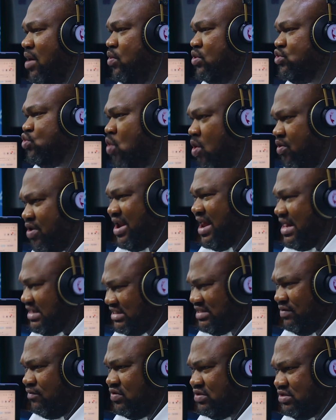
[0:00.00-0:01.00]
was
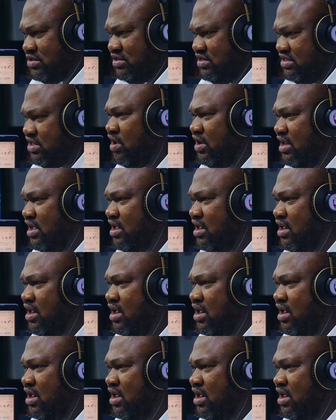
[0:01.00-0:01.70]
197 to the dollar,